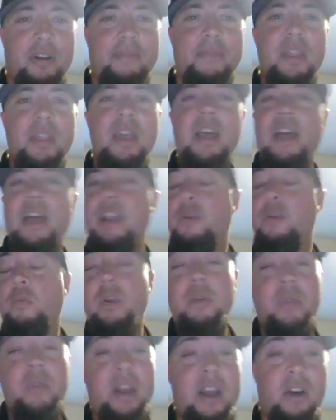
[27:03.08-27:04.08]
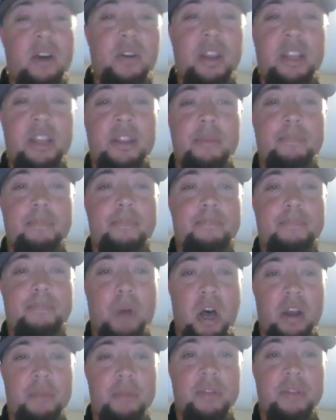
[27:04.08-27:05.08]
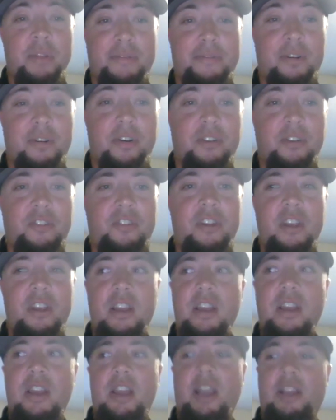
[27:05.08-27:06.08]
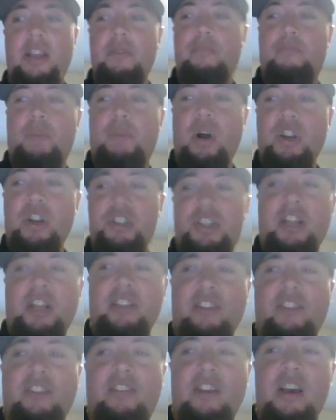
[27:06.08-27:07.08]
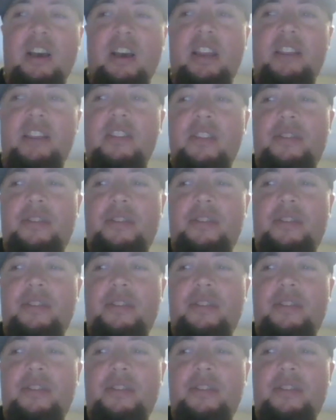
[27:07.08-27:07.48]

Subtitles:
card. And then we went out in the bottom of the first and punched out the side.